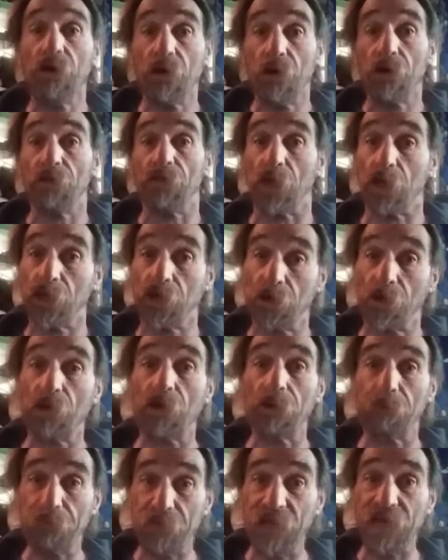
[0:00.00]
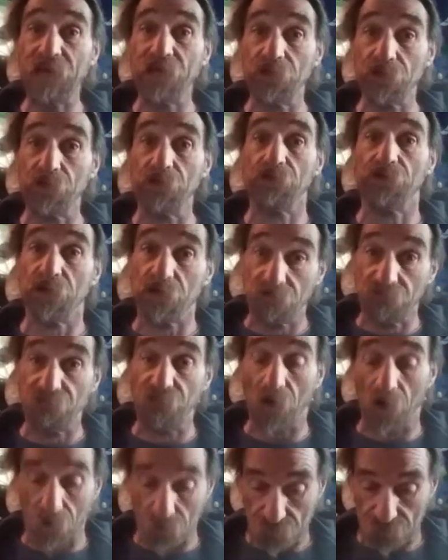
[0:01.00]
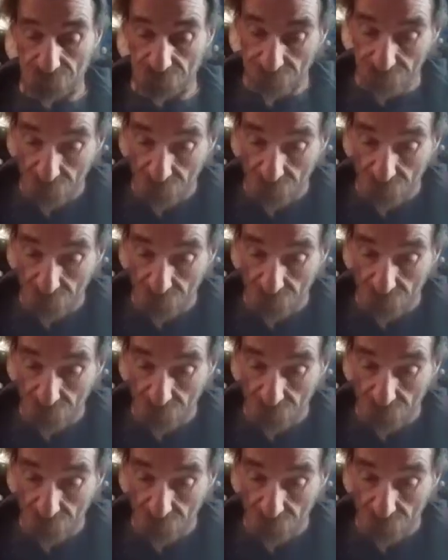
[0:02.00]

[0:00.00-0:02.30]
The European Union votes,